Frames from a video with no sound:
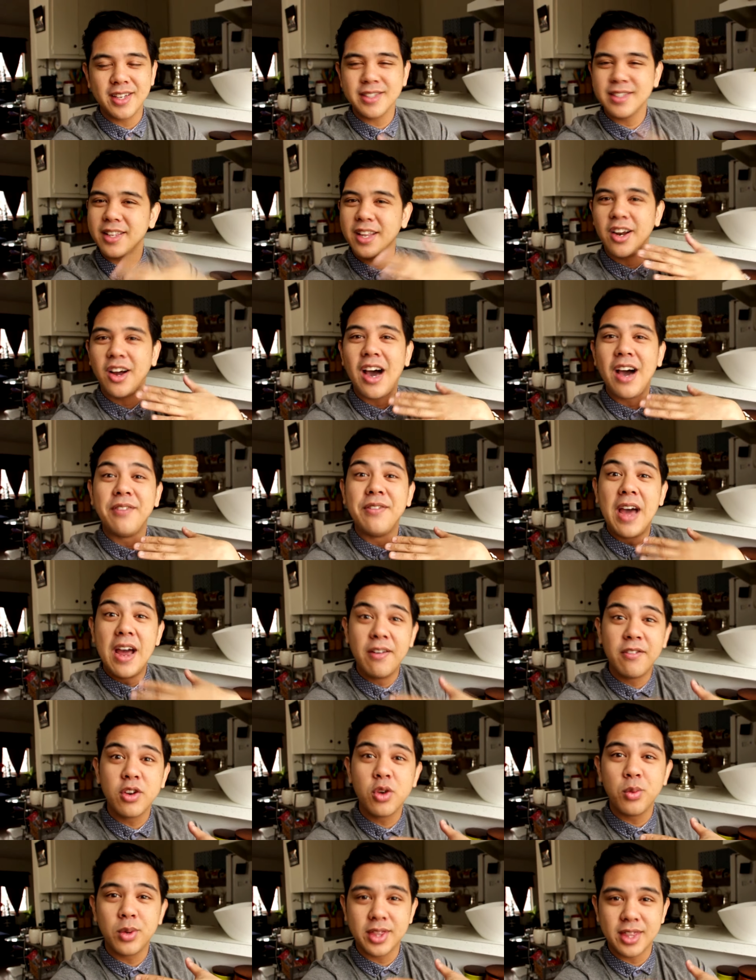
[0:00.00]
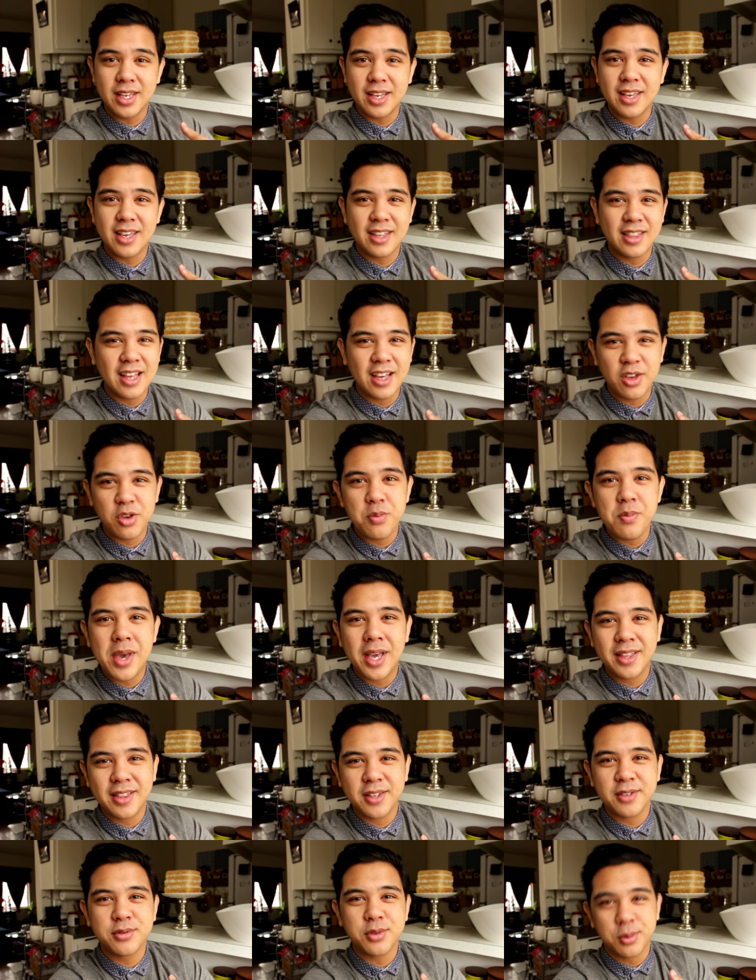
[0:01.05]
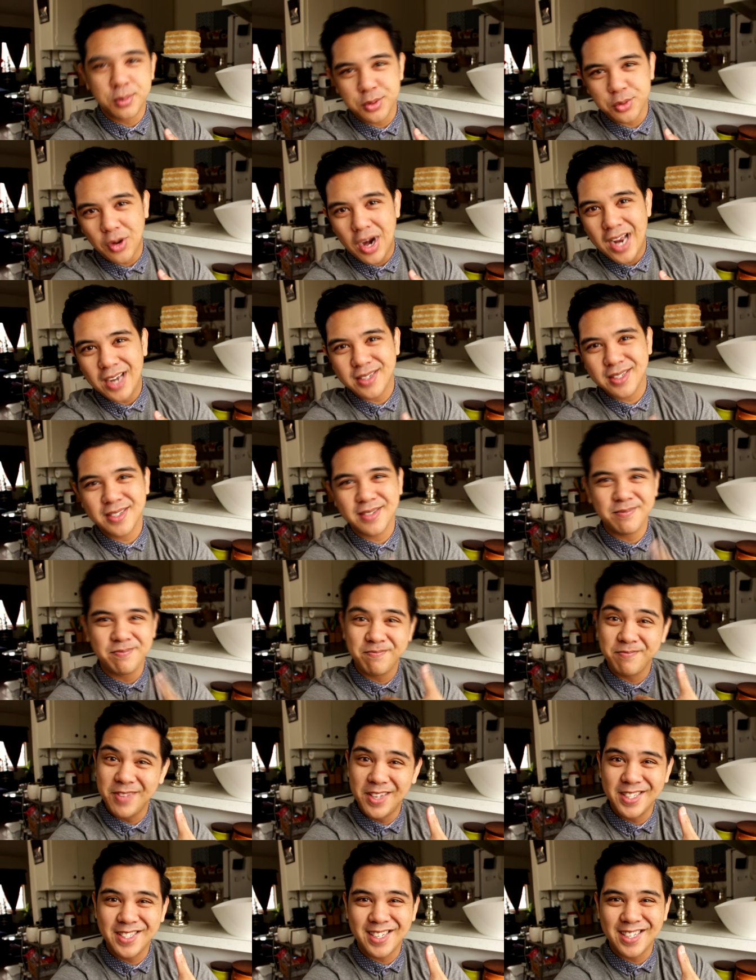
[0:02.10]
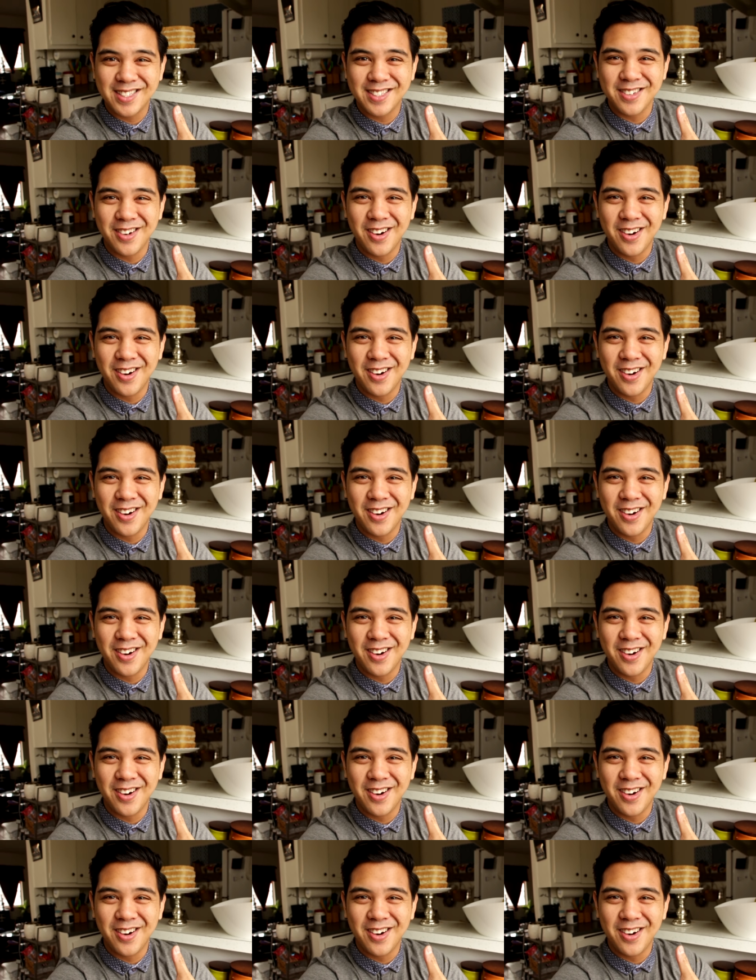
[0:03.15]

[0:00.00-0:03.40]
this that'll have everyone thinking that you made this from scratch. Let's get